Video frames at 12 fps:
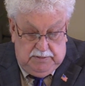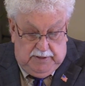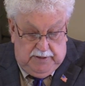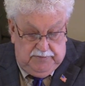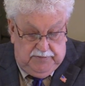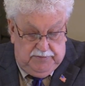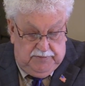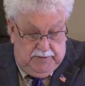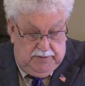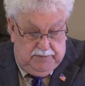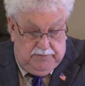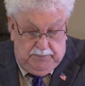The,
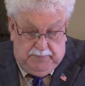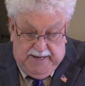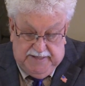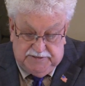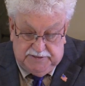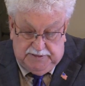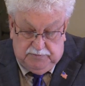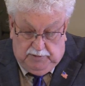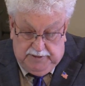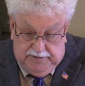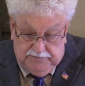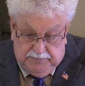the, the basics.
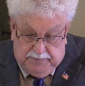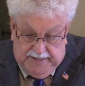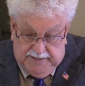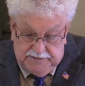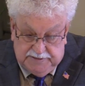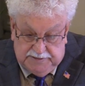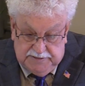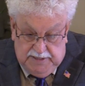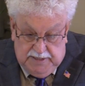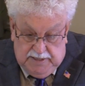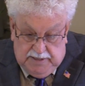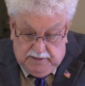What is the basics?
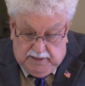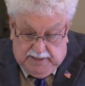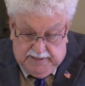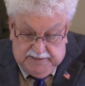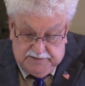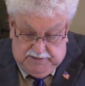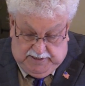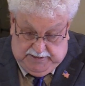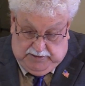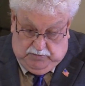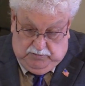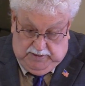God has not
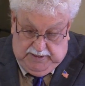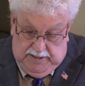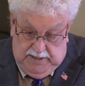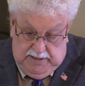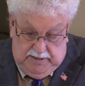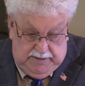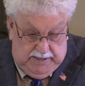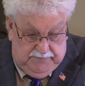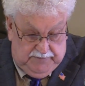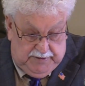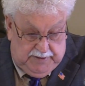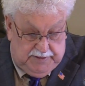only
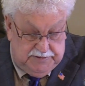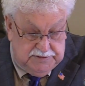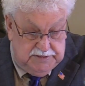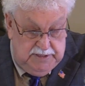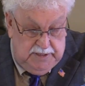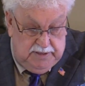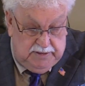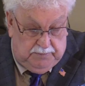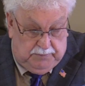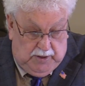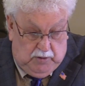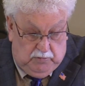given us the
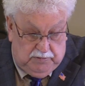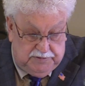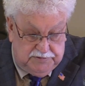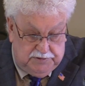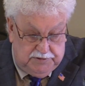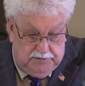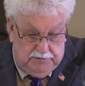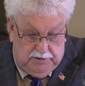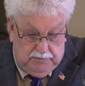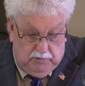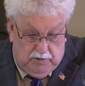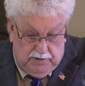boldness to do
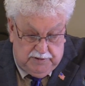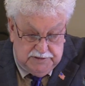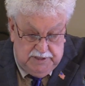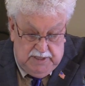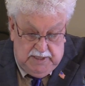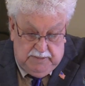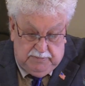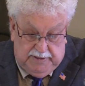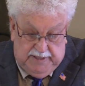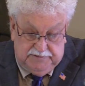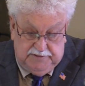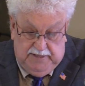good works, but
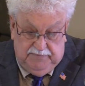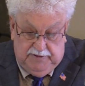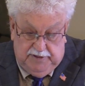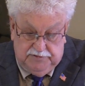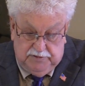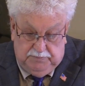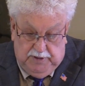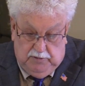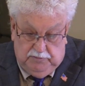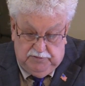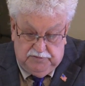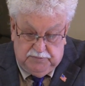has given us a
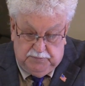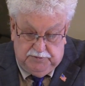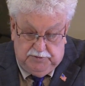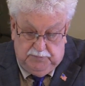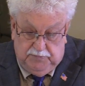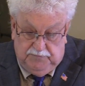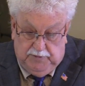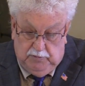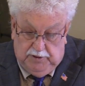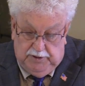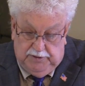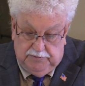boldness to
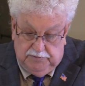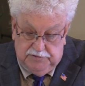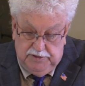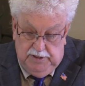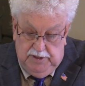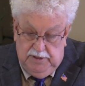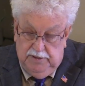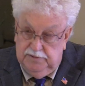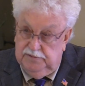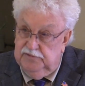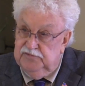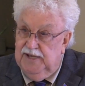provoke others
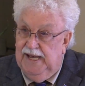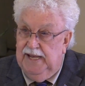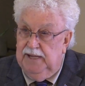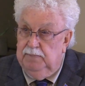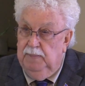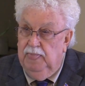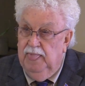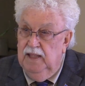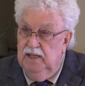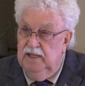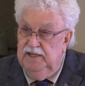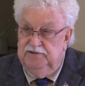to the same.
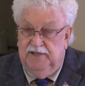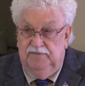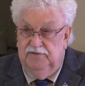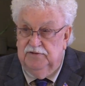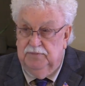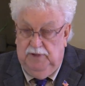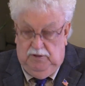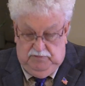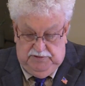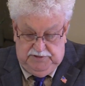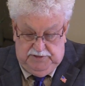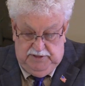He's given us a
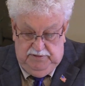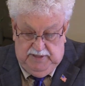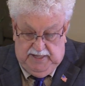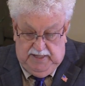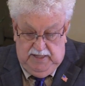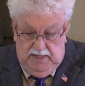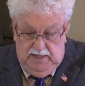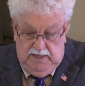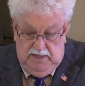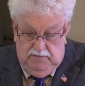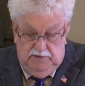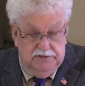boldness to do that.
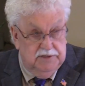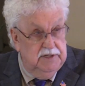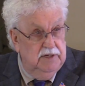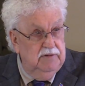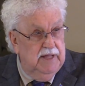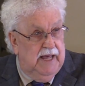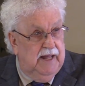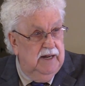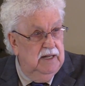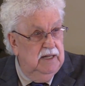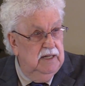We should do that.